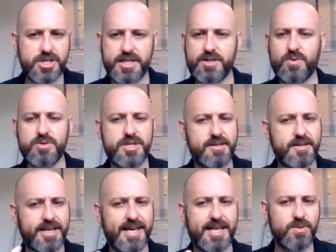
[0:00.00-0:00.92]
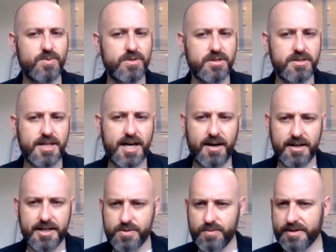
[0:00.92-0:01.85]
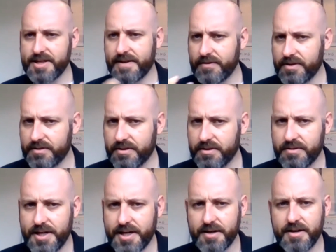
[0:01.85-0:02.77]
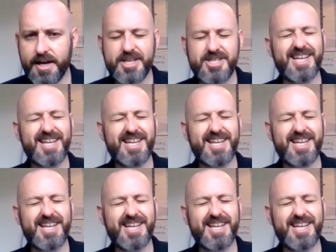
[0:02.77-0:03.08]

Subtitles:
She knows she's going into a good college, wants to have a good career.